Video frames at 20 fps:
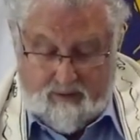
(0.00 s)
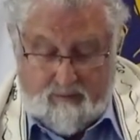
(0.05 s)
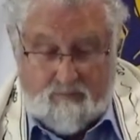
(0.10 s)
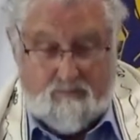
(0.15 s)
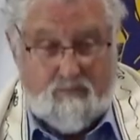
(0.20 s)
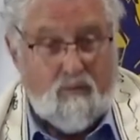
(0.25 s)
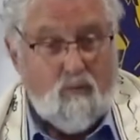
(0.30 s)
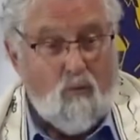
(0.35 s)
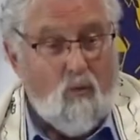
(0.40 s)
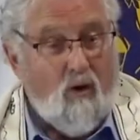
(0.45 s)

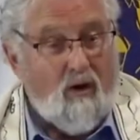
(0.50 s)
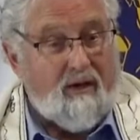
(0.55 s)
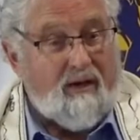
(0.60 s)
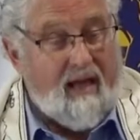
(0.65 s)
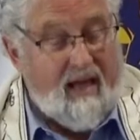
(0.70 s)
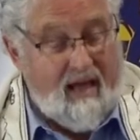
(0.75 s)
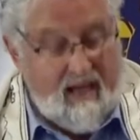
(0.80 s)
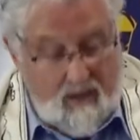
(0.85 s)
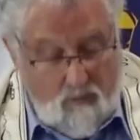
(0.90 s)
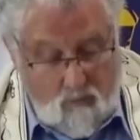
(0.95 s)
But what
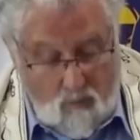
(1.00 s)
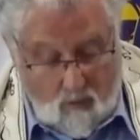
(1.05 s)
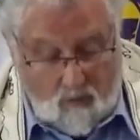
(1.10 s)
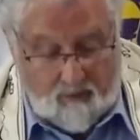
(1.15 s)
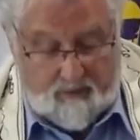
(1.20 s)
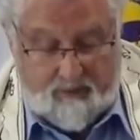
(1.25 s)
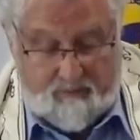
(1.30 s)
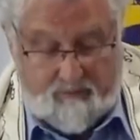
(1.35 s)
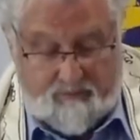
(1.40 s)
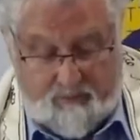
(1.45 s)
he
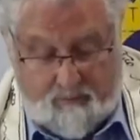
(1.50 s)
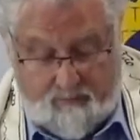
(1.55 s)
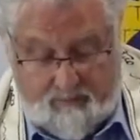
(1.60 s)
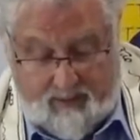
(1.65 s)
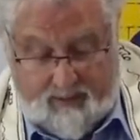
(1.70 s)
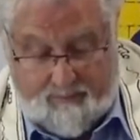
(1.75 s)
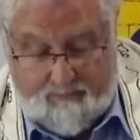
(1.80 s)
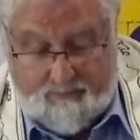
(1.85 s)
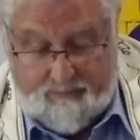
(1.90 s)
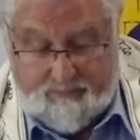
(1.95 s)
wanted from
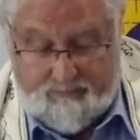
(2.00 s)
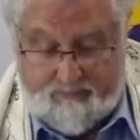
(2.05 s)
them